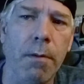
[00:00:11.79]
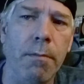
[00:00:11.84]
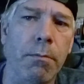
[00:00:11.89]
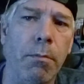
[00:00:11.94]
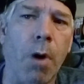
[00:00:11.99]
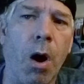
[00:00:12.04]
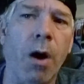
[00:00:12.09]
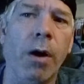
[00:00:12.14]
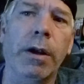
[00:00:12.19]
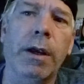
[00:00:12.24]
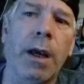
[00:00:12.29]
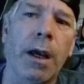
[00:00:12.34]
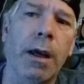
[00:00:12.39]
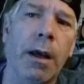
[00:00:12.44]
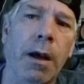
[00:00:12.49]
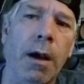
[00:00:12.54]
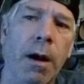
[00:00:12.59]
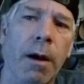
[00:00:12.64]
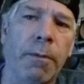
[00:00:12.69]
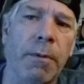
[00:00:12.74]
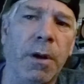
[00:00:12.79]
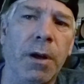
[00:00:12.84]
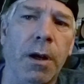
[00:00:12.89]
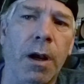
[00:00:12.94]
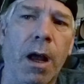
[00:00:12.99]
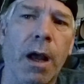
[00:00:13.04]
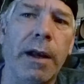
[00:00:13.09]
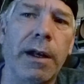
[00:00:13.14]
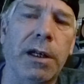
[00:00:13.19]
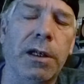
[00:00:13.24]
marking of the
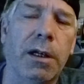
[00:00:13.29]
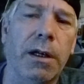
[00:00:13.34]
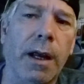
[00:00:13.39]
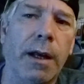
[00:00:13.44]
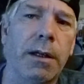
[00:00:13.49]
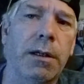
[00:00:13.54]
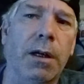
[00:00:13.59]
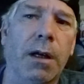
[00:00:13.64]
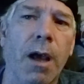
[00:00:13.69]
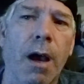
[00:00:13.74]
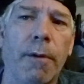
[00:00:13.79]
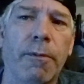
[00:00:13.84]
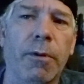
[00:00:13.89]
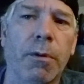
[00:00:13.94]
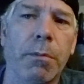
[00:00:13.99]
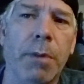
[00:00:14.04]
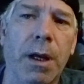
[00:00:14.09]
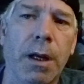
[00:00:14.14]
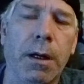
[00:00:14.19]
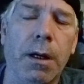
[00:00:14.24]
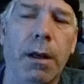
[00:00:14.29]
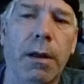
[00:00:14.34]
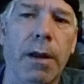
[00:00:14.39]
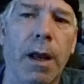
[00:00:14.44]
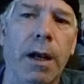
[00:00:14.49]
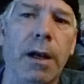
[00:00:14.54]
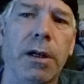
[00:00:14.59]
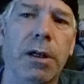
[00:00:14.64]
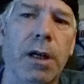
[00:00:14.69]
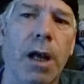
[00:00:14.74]
United States government
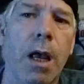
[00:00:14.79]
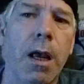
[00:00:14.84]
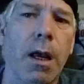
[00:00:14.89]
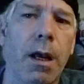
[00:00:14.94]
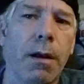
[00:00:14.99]
that is